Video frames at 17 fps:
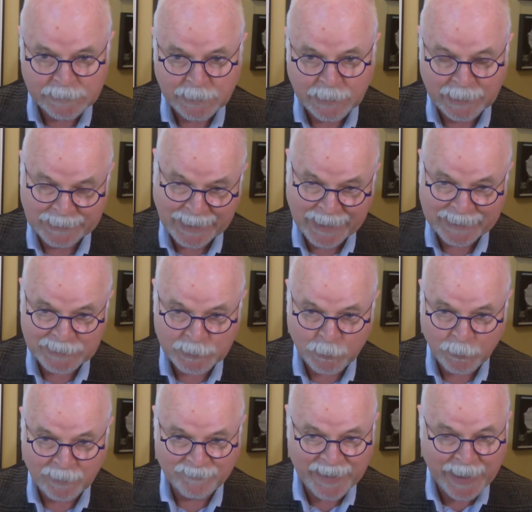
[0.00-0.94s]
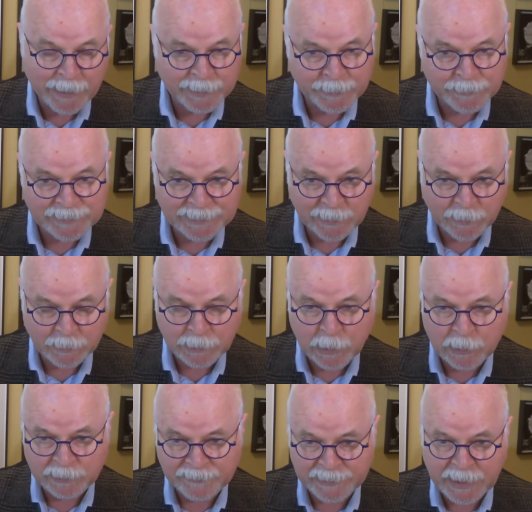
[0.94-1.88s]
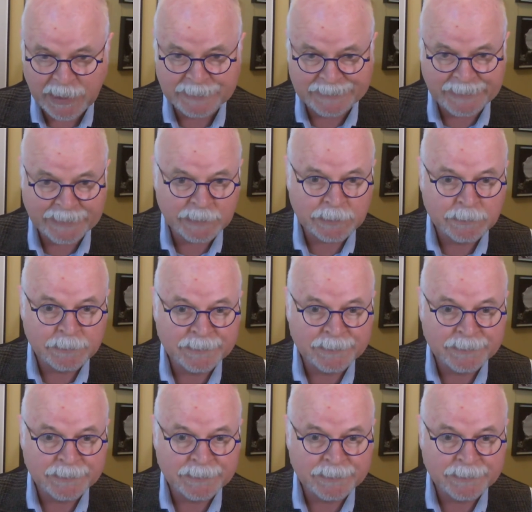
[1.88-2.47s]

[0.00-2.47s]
aligned to our values and our code of conduct.